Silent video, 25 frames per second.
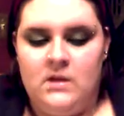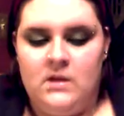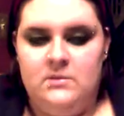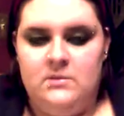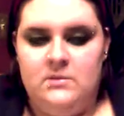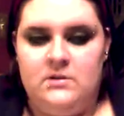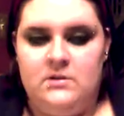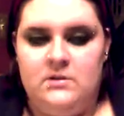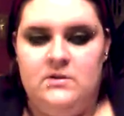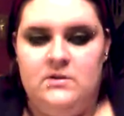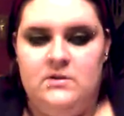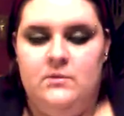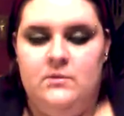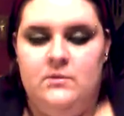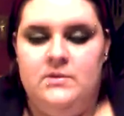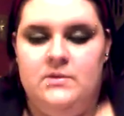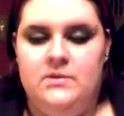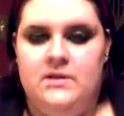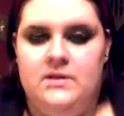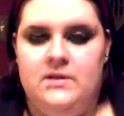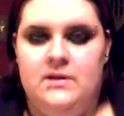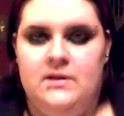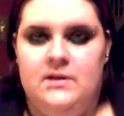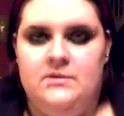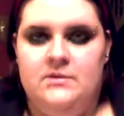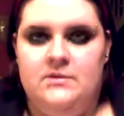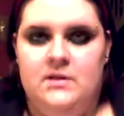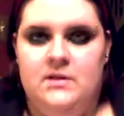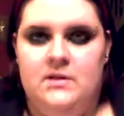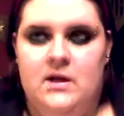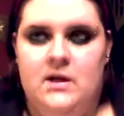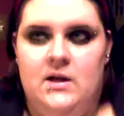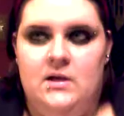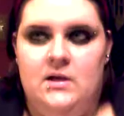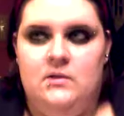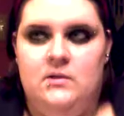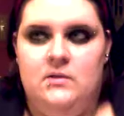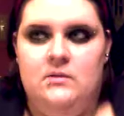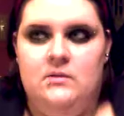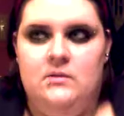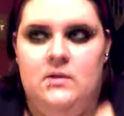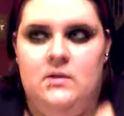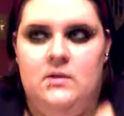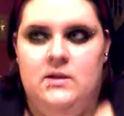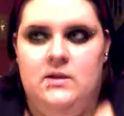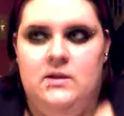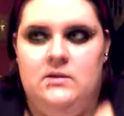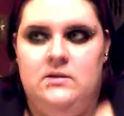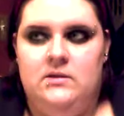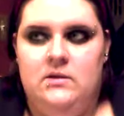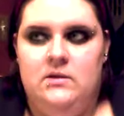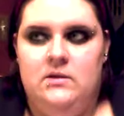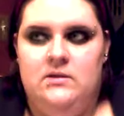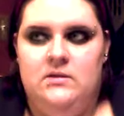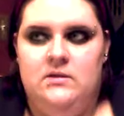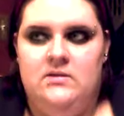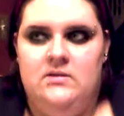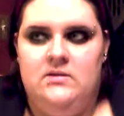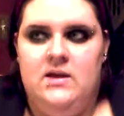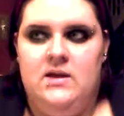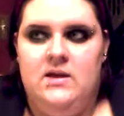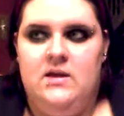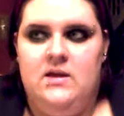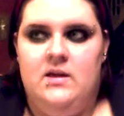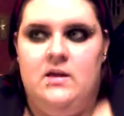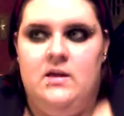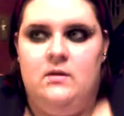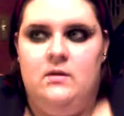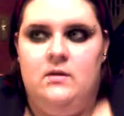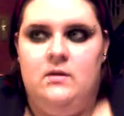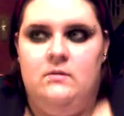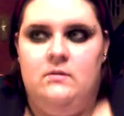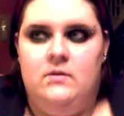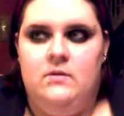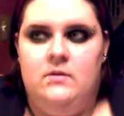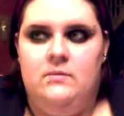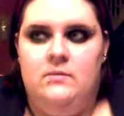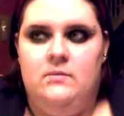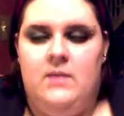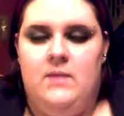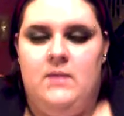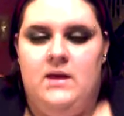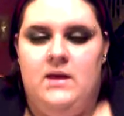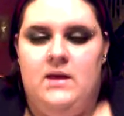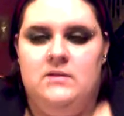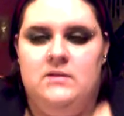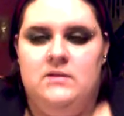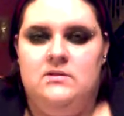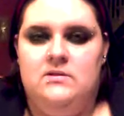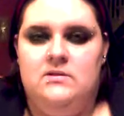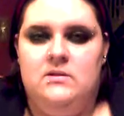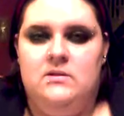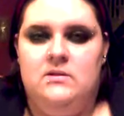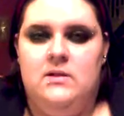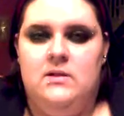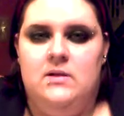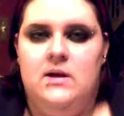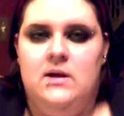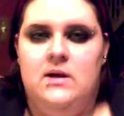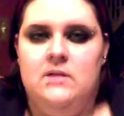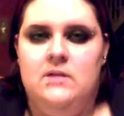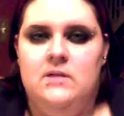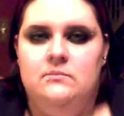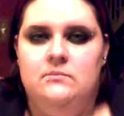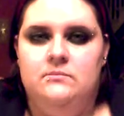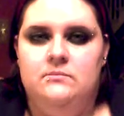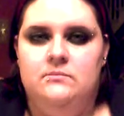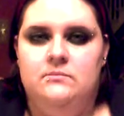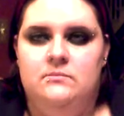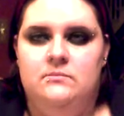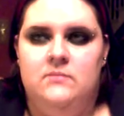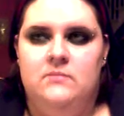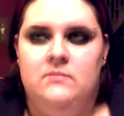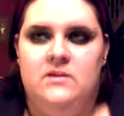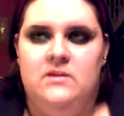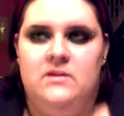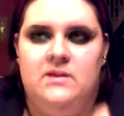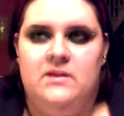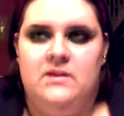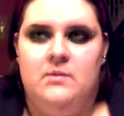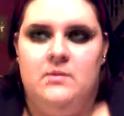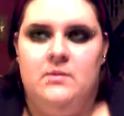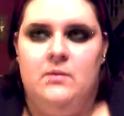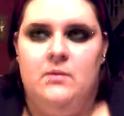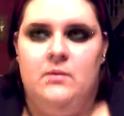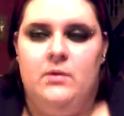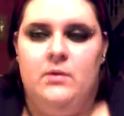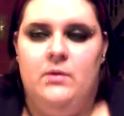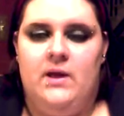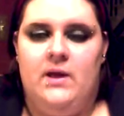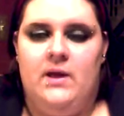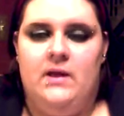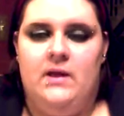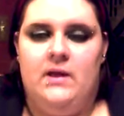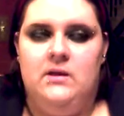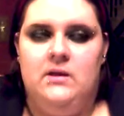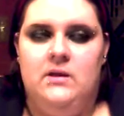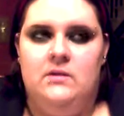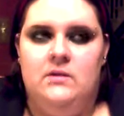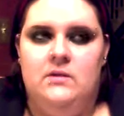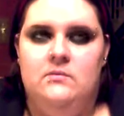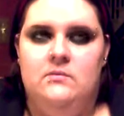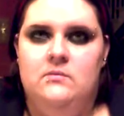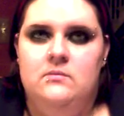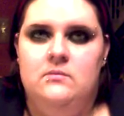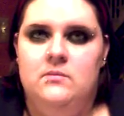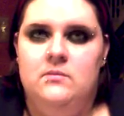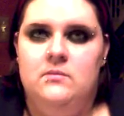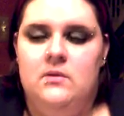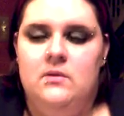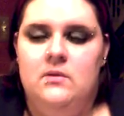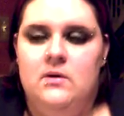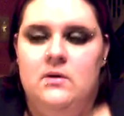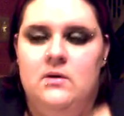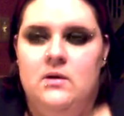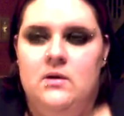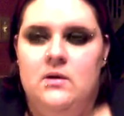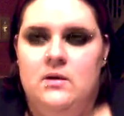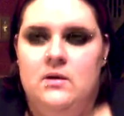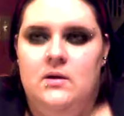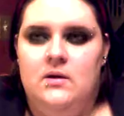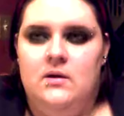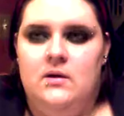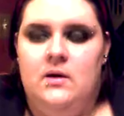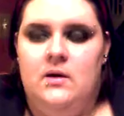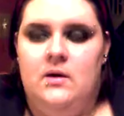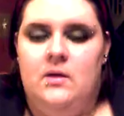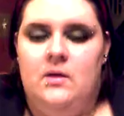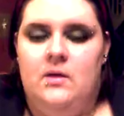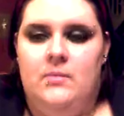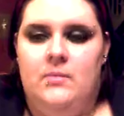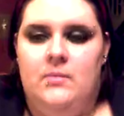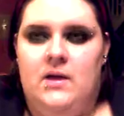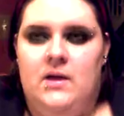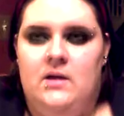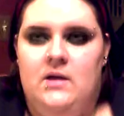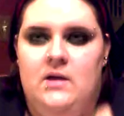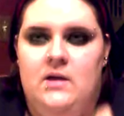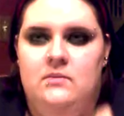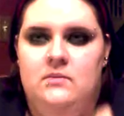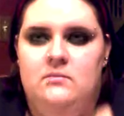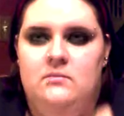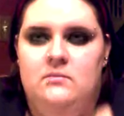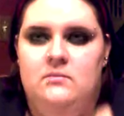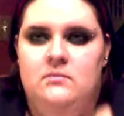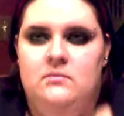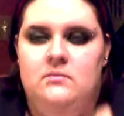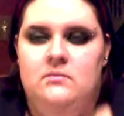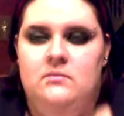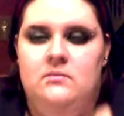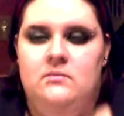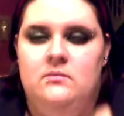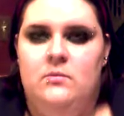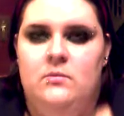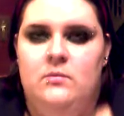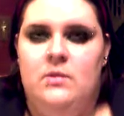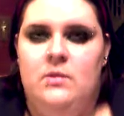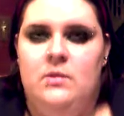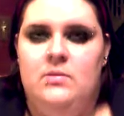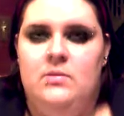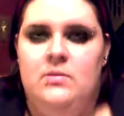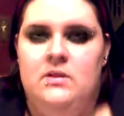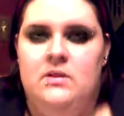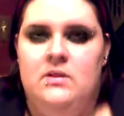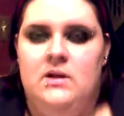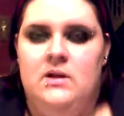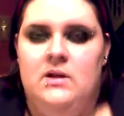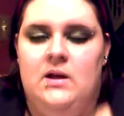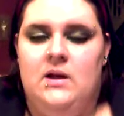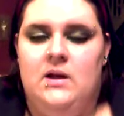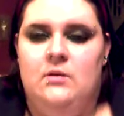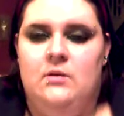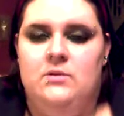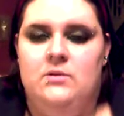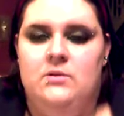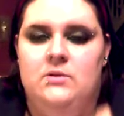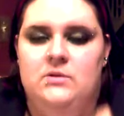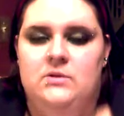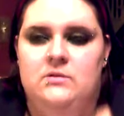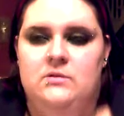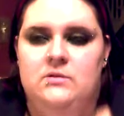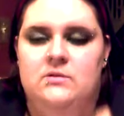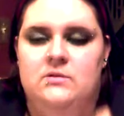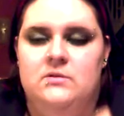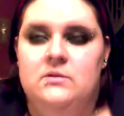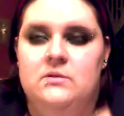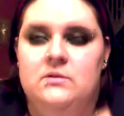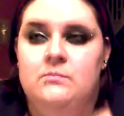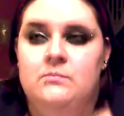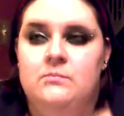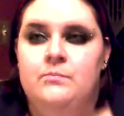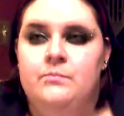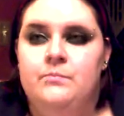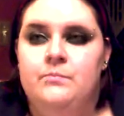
especially the ones I use a lot. I like to use that elven mace a lot. That's like my one-handed combat weapon that I always use,